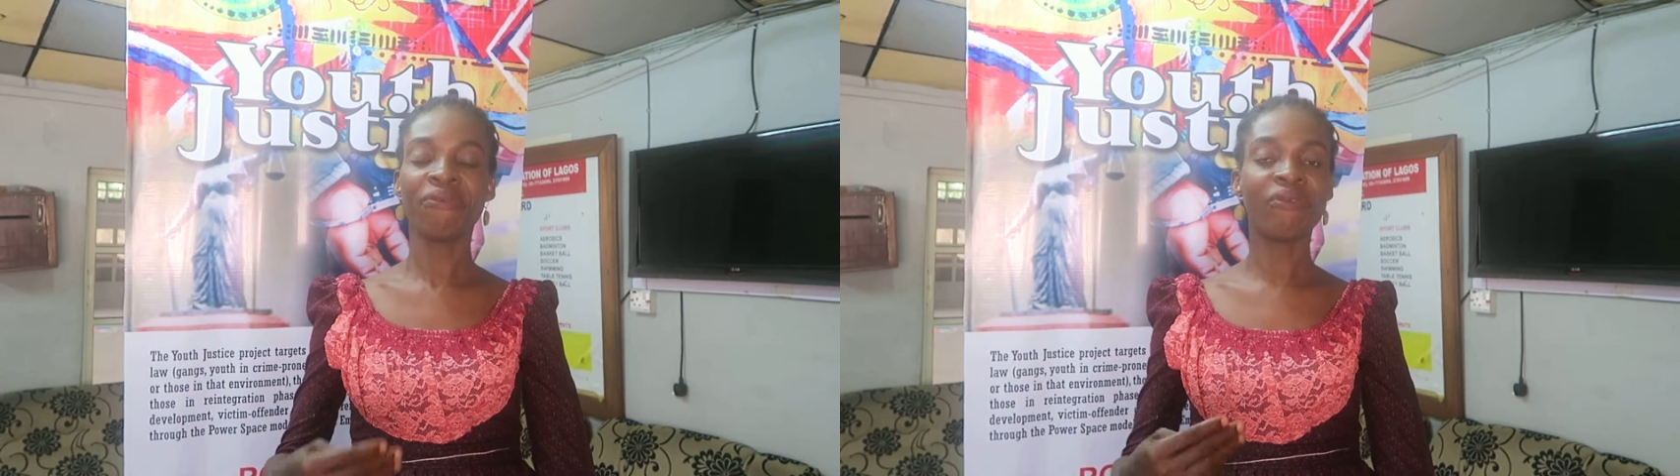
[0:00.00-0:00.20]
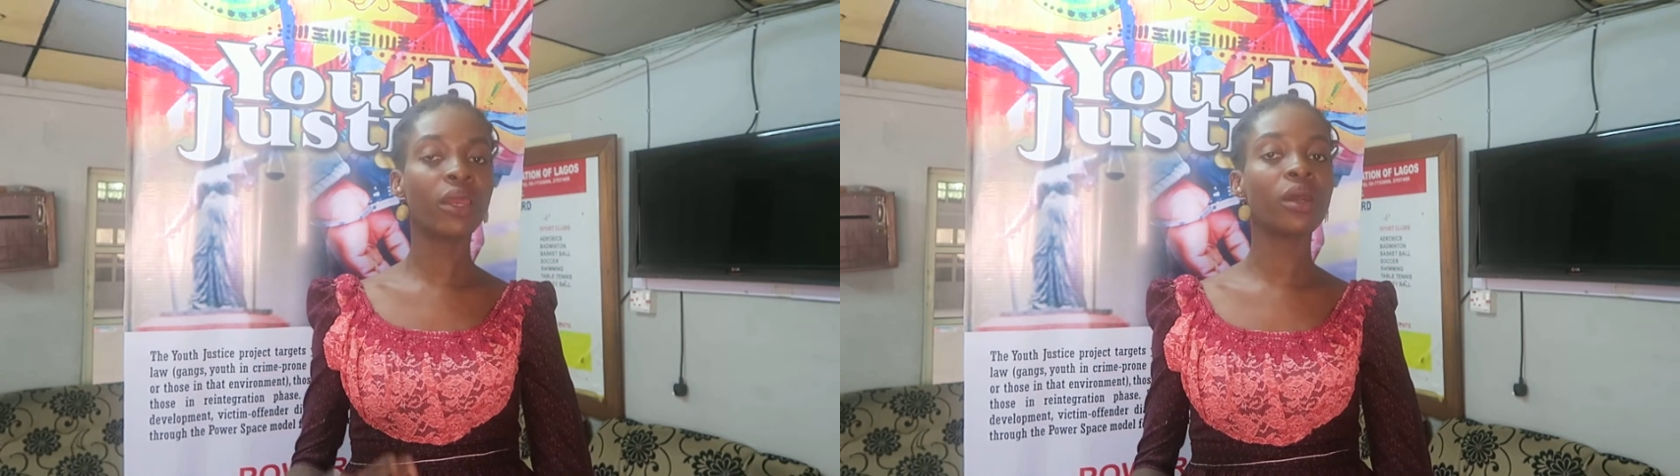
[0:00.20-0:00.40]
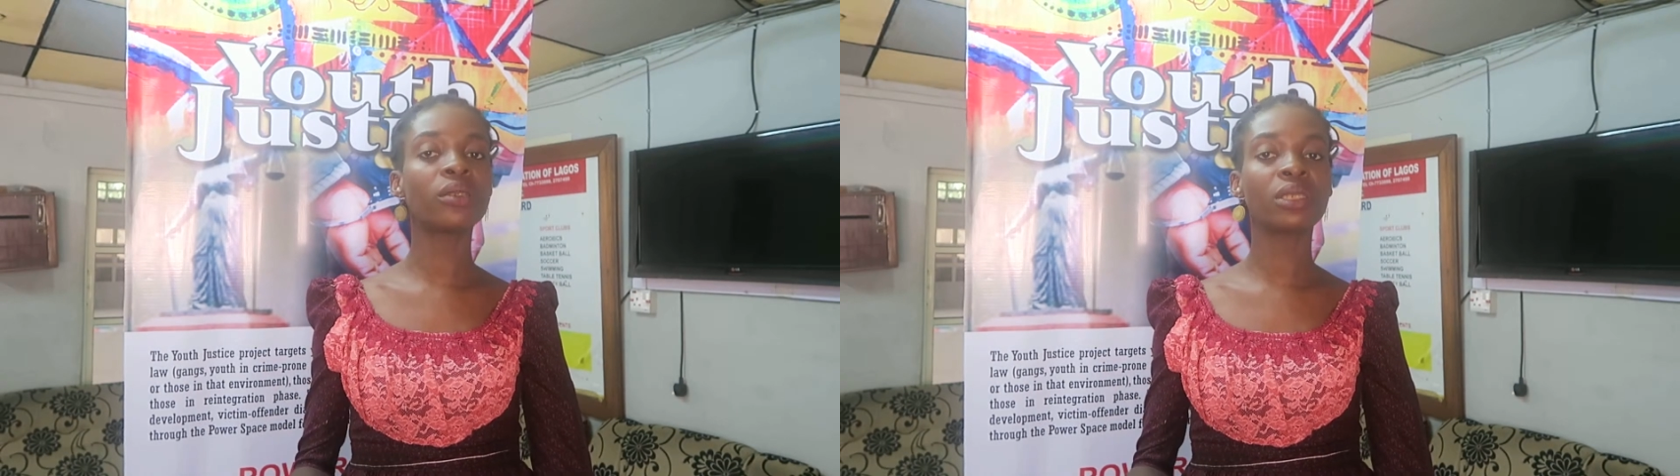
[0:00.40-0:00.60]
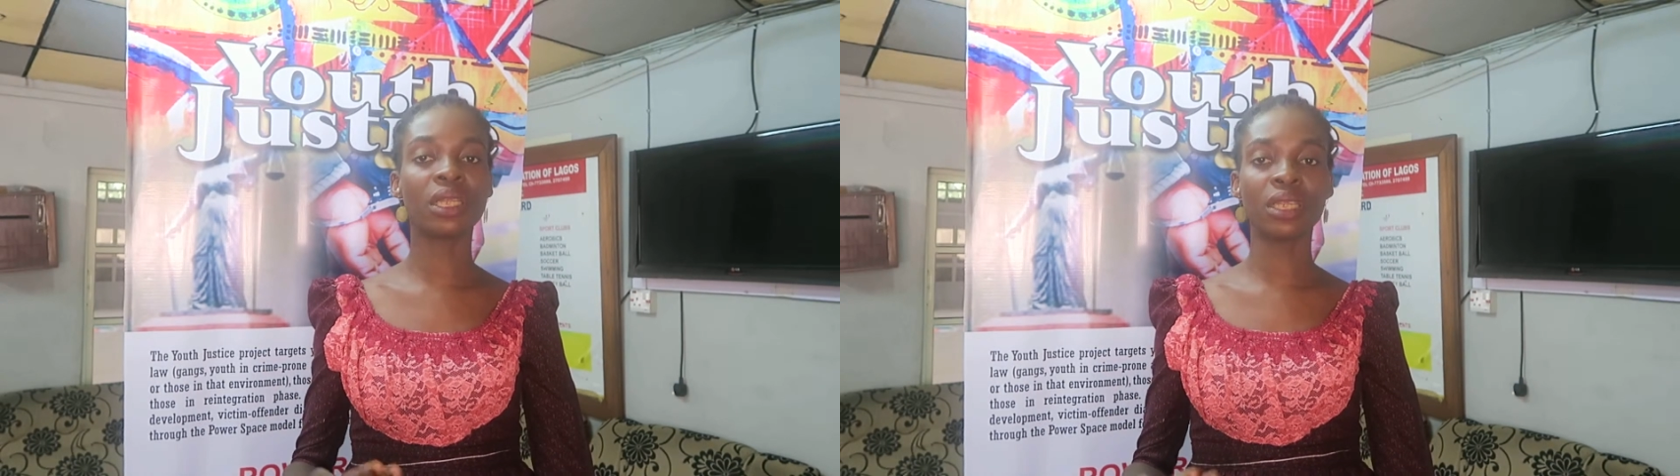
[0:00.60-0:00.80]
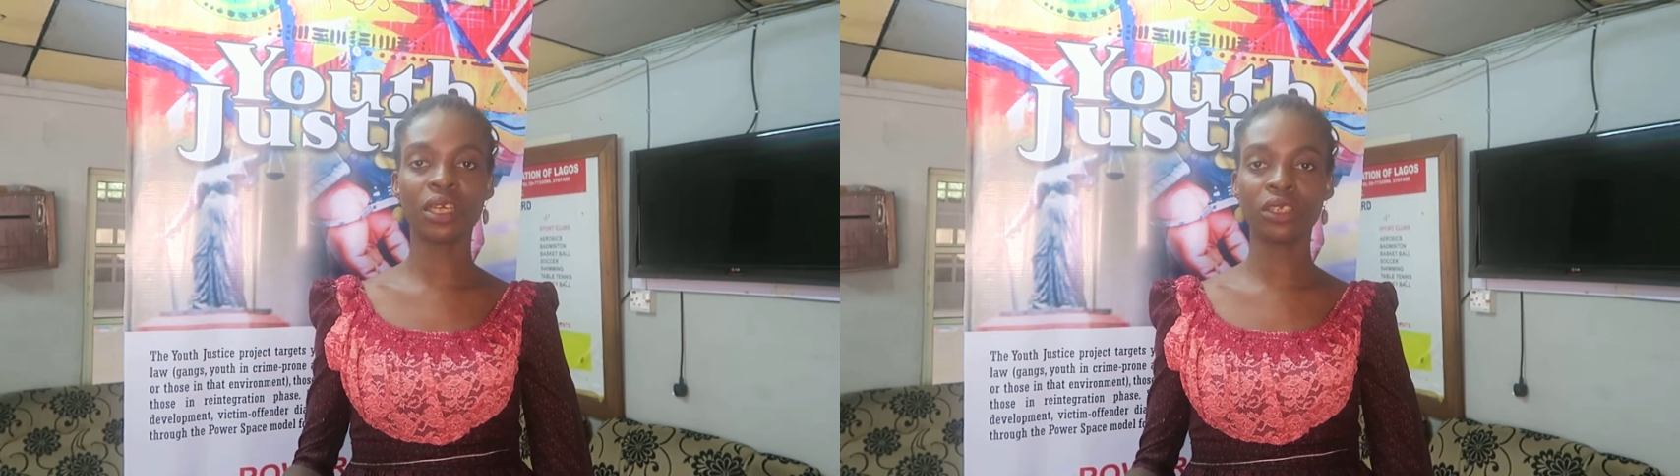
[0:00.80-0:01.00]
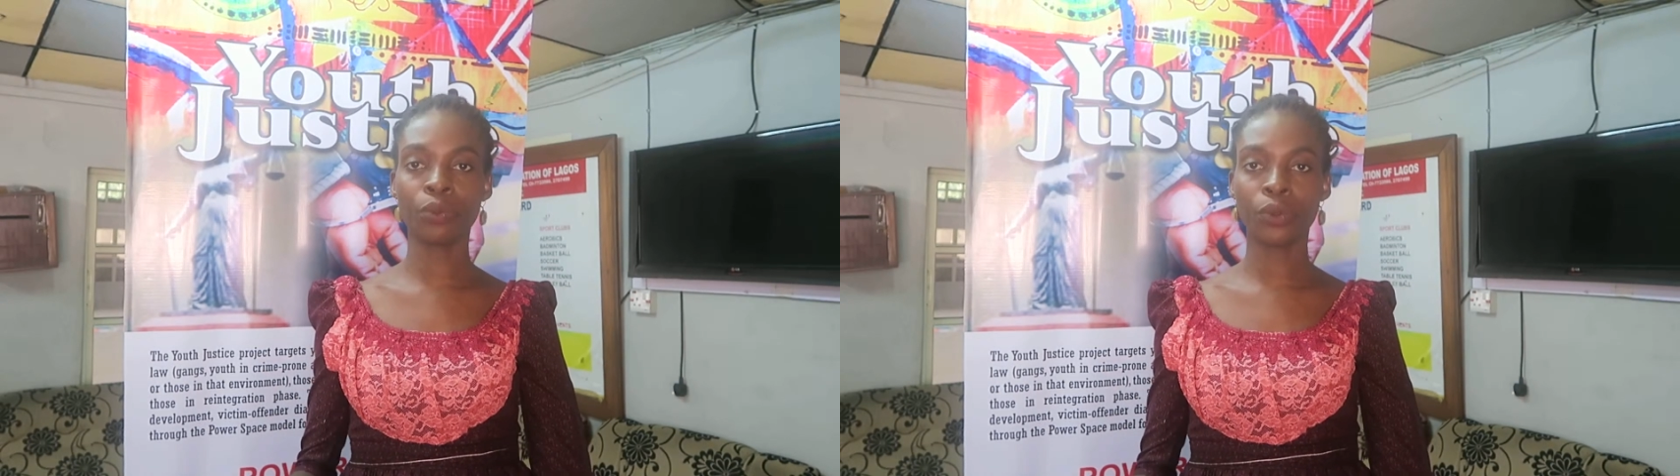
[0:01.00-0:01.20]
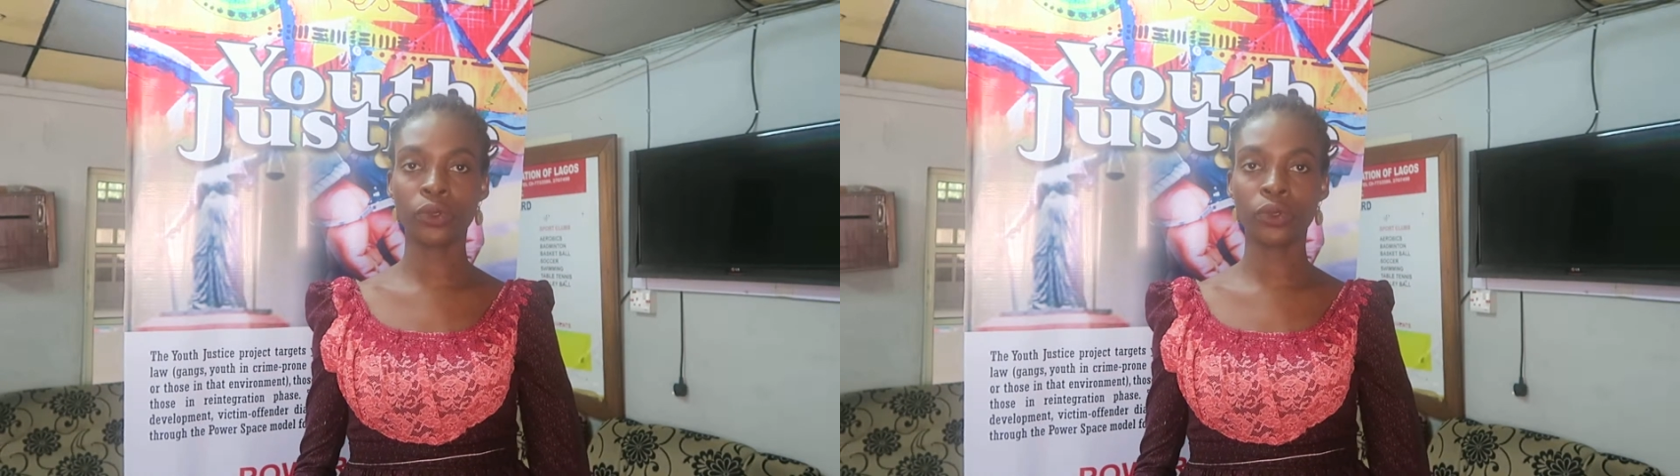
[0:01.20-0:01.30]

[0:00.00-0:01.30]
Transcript: various leadership